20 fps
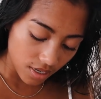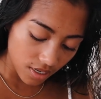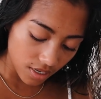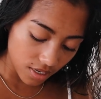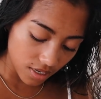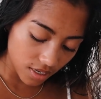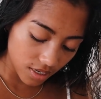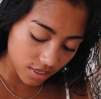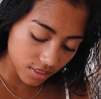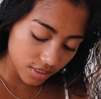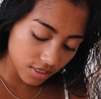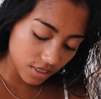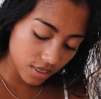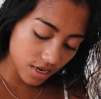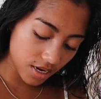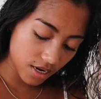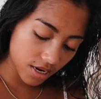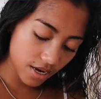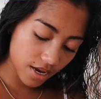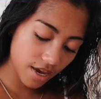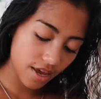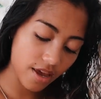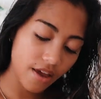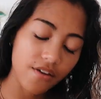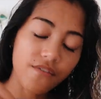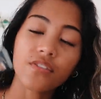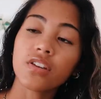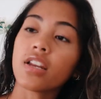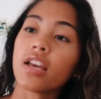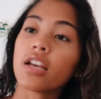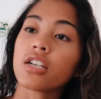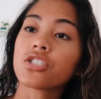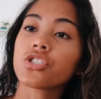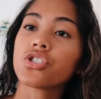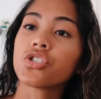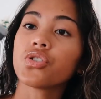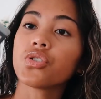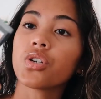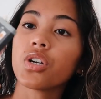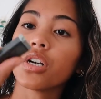And then I have an
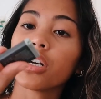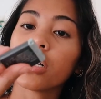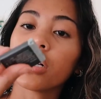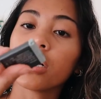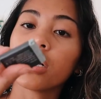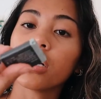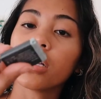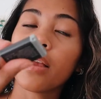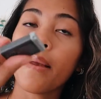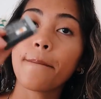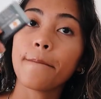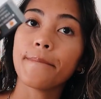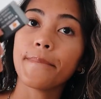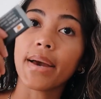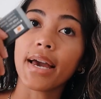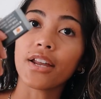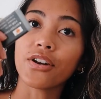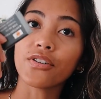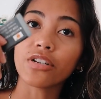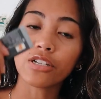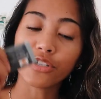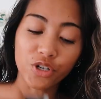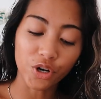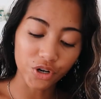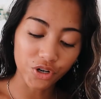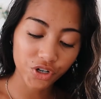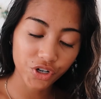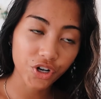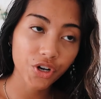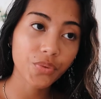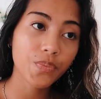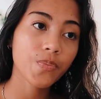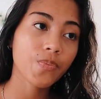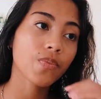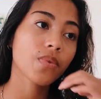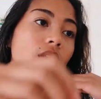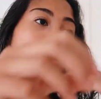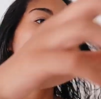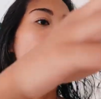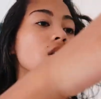extra battery charger.
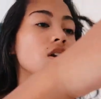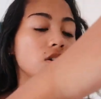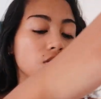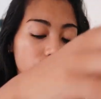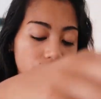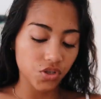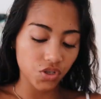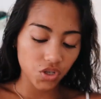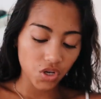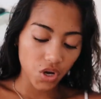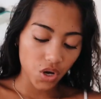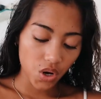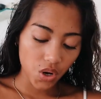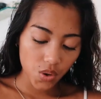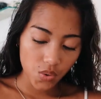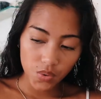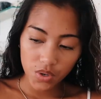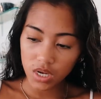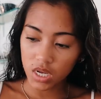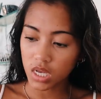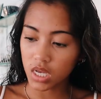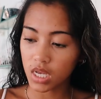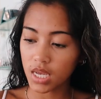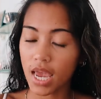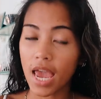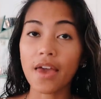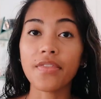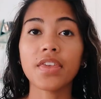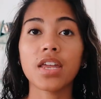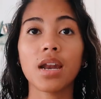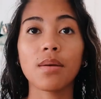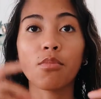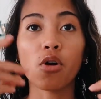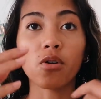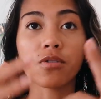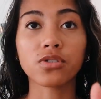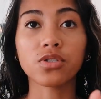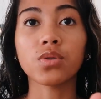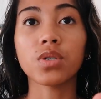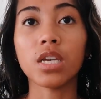So, and then I'm
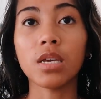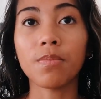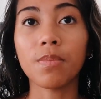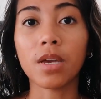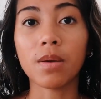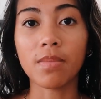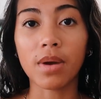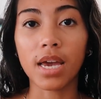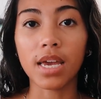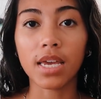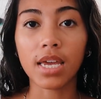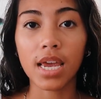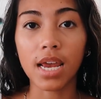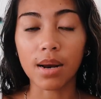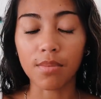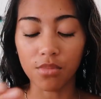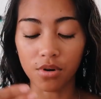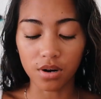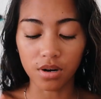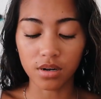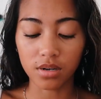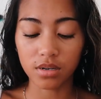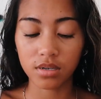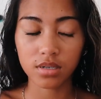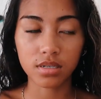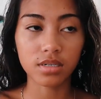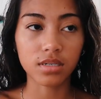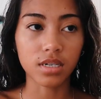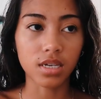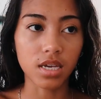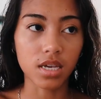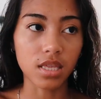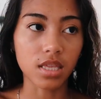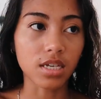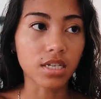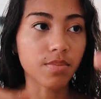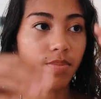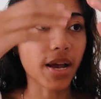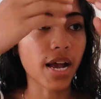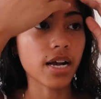also keeping my camera in
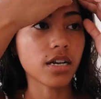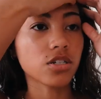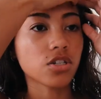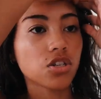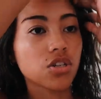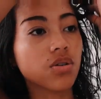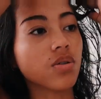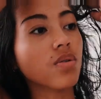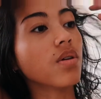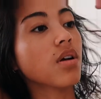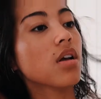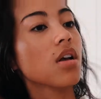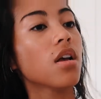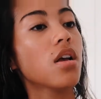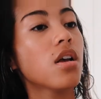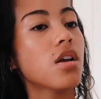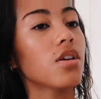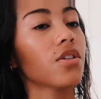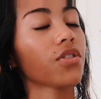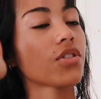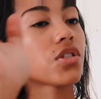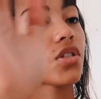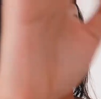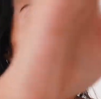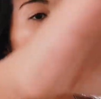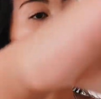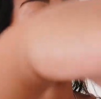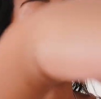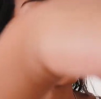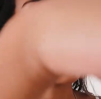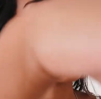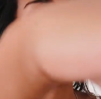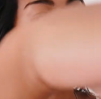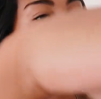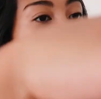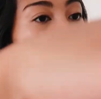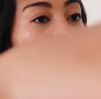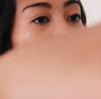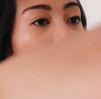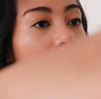this bag too. So that's
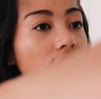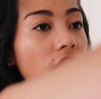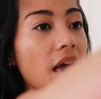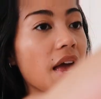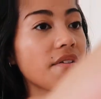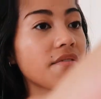basically